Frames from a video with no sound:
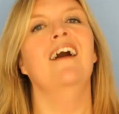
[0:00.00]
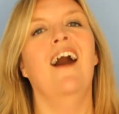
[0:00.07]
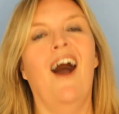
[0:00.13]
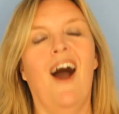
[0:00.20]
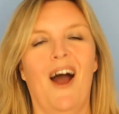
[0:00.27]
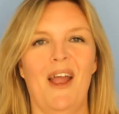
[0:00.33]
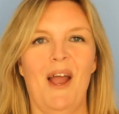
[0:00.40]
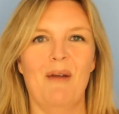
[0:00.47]

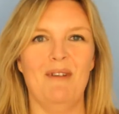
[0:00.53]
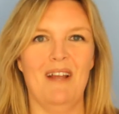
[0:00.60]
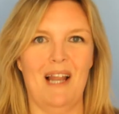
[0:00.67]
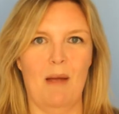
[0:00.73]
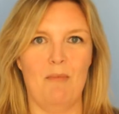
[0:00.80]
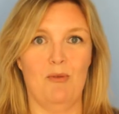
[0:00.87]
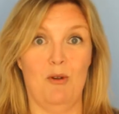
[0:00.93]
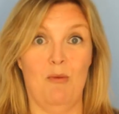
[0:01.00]
Hi, I'm
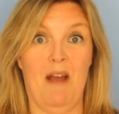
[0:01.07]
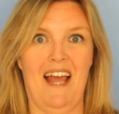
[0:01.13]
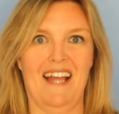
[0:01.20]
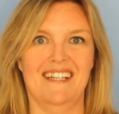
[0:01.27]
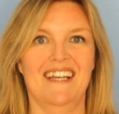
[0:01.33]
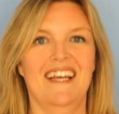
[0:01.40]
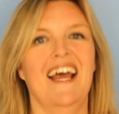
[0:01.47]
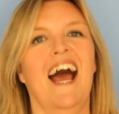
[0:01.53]
Colette
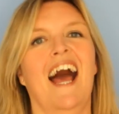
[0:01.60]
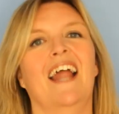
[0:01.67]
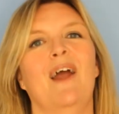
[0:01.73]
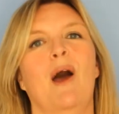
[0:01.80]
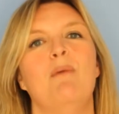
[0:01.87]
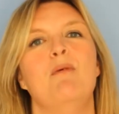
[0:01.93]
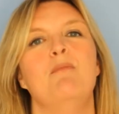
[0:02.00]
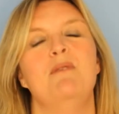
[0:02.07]
Broomhead, and
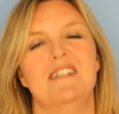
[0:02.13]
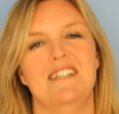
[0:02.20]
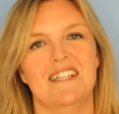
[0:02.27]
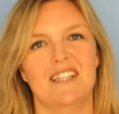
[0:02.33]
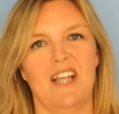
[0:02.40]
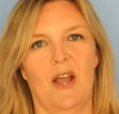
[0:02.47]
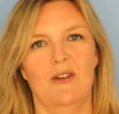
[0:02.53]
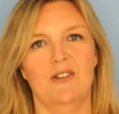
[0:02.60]
I'm a
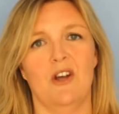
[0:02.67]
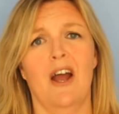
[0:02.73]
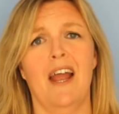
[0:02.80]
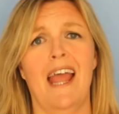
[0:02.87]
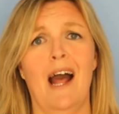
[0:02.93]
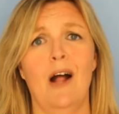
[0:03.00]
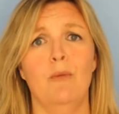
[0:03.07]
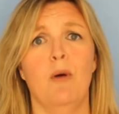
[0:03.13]
business coach. I
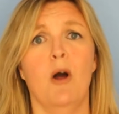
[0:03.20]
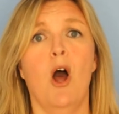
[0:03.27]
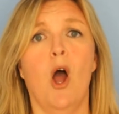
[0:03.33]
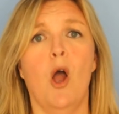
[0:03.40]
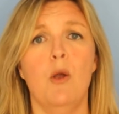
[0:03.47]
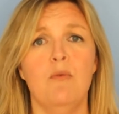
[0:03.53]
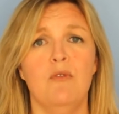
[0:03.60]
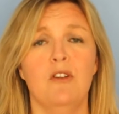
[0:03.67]
help
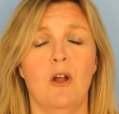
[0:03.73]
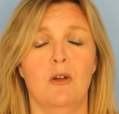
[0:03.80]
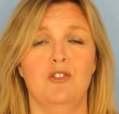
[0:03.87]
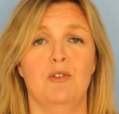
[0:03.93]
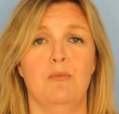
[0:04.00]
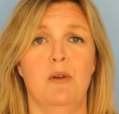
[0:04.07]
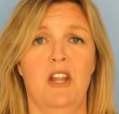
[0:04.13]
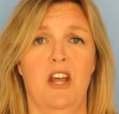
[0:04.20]
hopeful
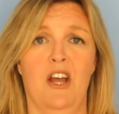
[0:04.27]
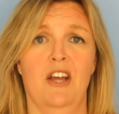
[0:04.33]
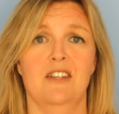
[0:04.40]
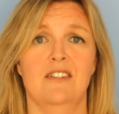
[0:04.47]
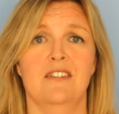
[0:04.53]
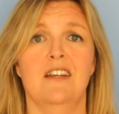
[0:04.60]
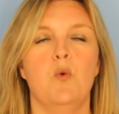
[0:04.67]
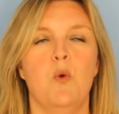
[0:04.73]

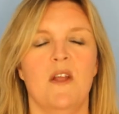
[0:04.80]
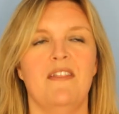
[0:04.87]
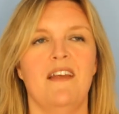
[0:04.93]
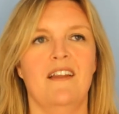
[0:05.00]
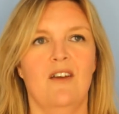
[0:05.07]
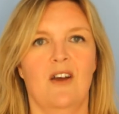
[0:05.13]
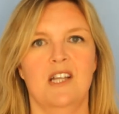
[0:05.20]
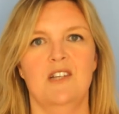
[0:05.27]
entrepreneurs quit their
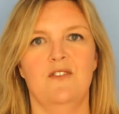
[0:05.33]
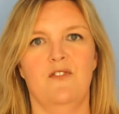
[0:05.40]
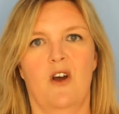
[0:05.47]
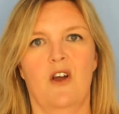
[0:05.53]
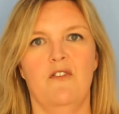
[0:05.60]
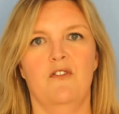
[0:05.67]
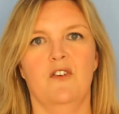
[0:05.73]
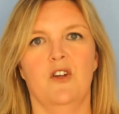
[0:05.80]

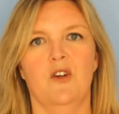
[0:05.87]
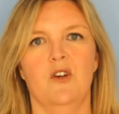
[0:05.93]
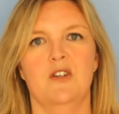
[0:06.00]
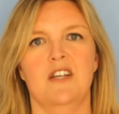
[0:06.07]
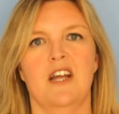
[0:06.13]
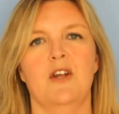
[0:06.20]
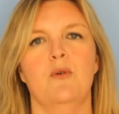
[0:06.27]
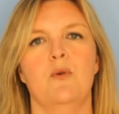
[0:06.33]
9-to-5 for
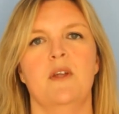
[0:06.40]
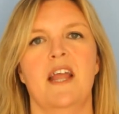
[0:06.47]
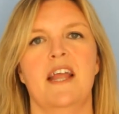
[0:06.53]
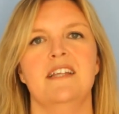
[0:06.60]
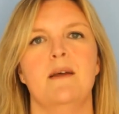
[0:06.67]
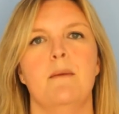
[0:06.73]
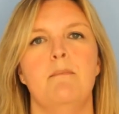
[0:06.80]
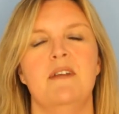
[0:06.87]
good and
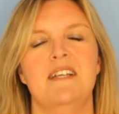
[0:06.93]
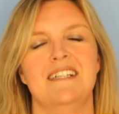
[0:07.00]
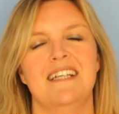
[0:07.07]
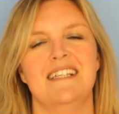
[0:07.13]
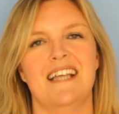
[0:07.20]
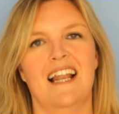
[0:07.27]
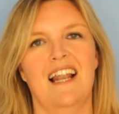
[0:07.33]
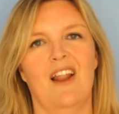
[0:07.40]
create a
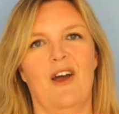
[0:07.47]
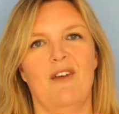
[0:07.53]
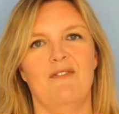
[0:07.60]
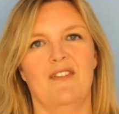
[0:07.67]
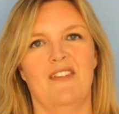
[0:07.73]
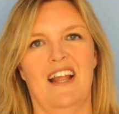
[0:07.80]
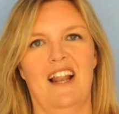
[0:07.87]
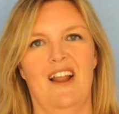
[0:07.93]
business and life
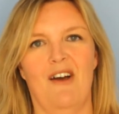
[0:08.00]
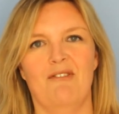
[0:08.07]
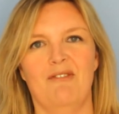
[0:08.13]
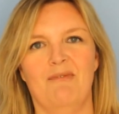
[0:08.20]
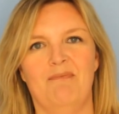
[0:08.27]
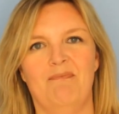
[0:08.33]
that they love.